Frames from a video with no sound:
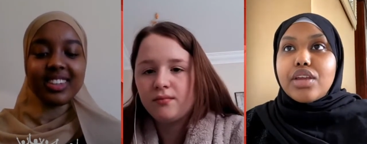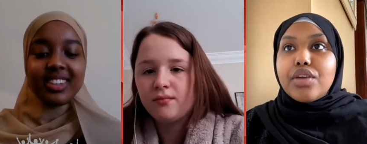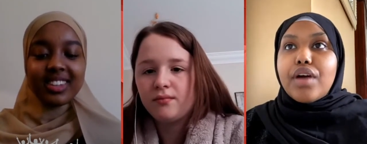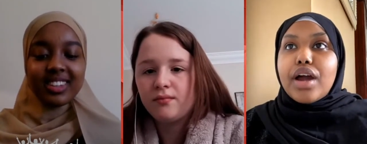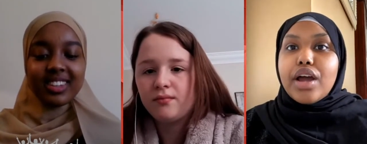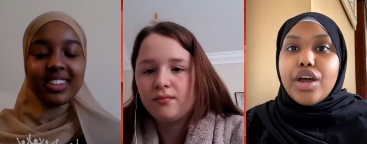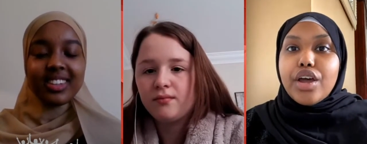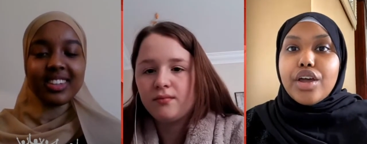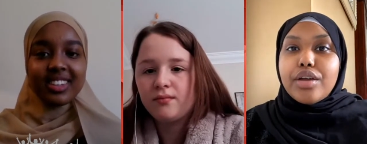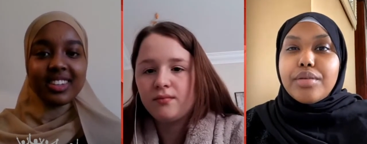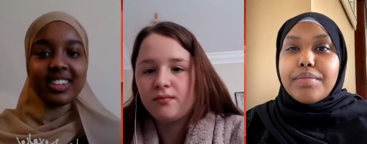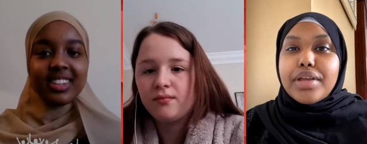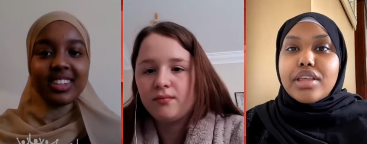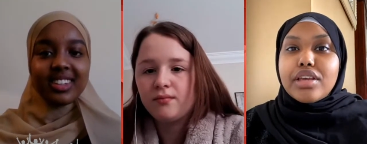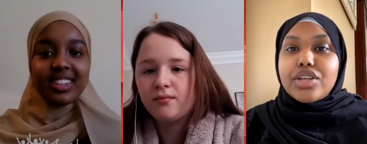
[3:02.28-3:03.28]
Speaker 1: you're at home
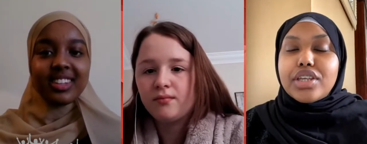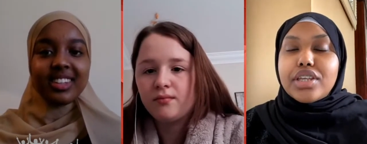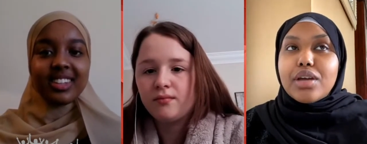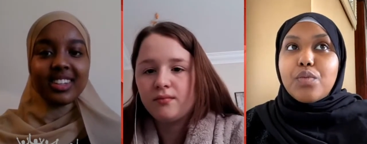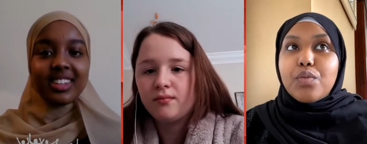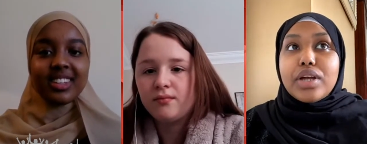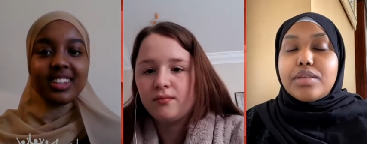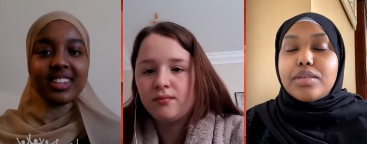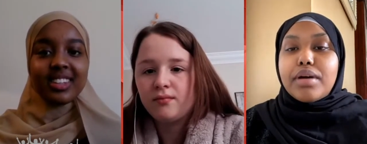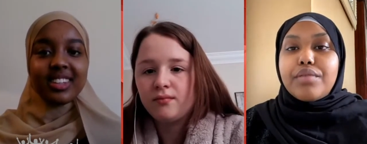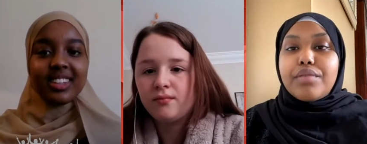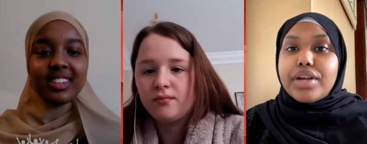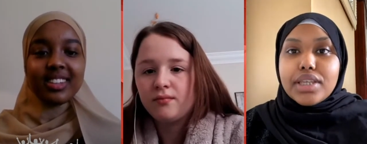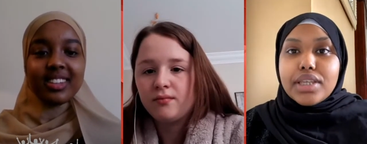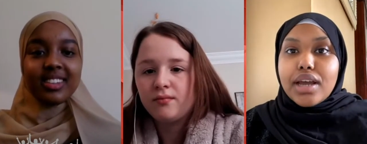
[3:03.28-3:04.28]
and you just like, where's my rest